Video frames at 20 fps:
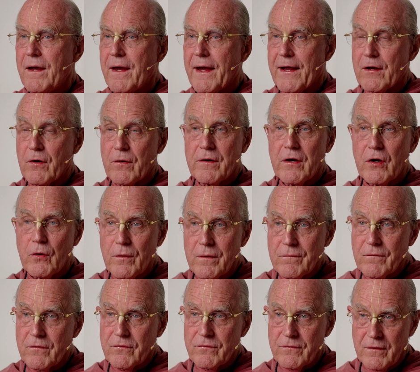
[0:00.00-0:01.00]
And on hearing
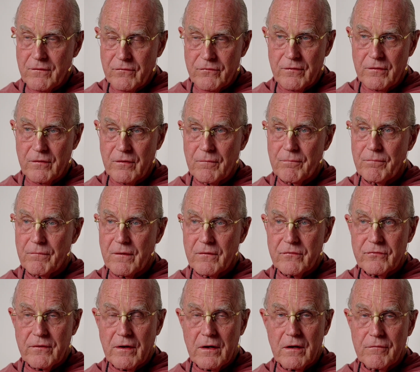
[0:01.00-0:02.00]
this incident,
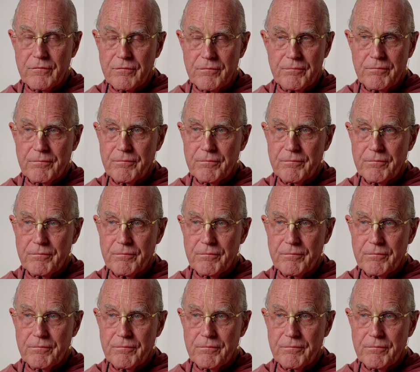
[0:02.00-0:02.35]
instead of